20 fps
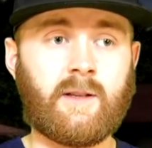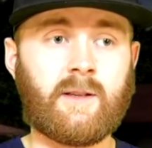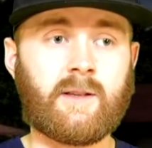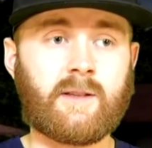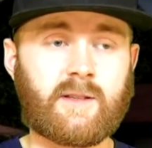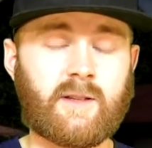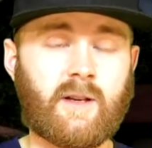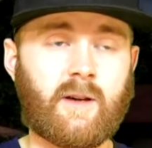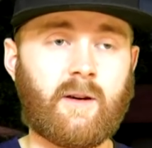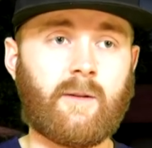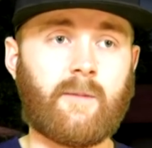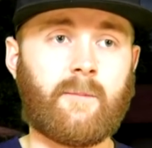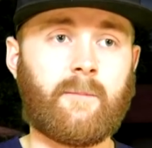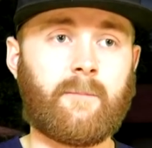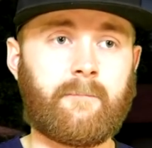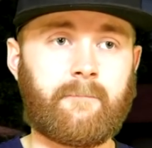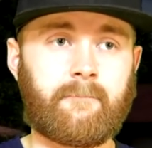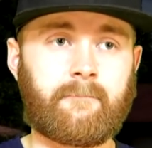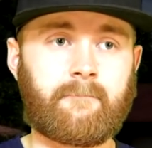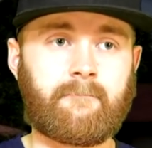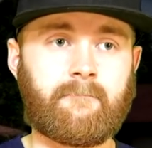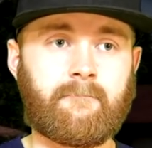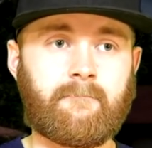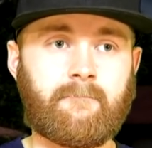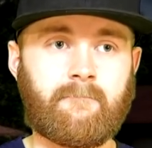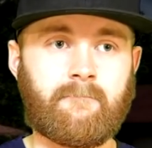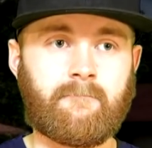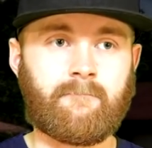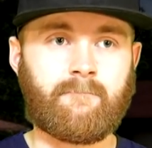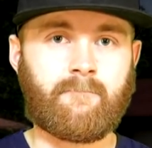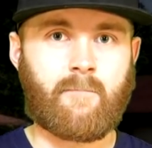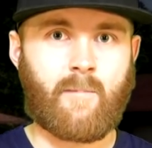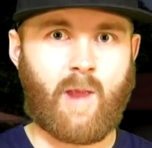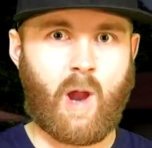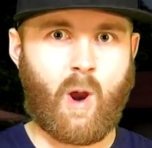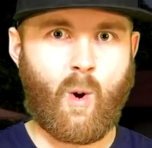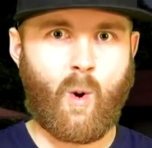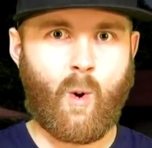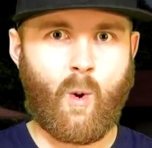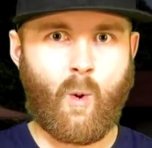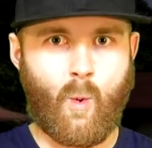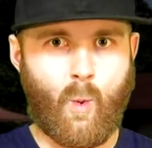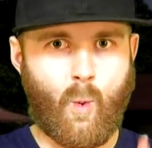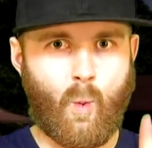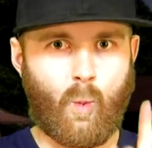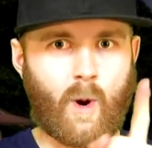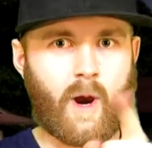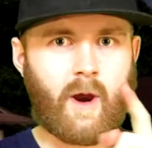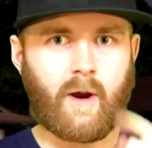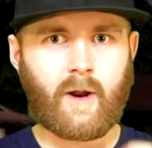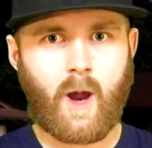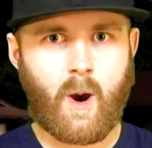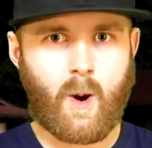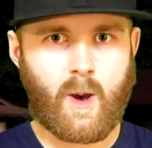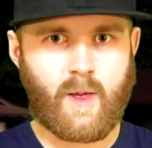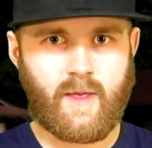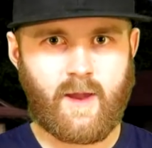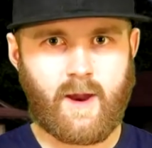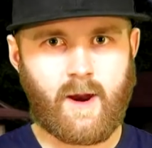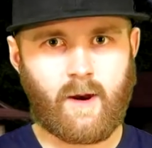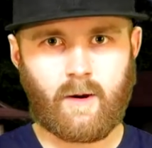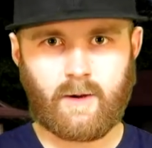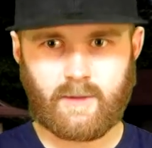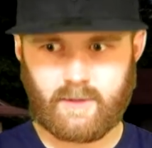So, we're going there.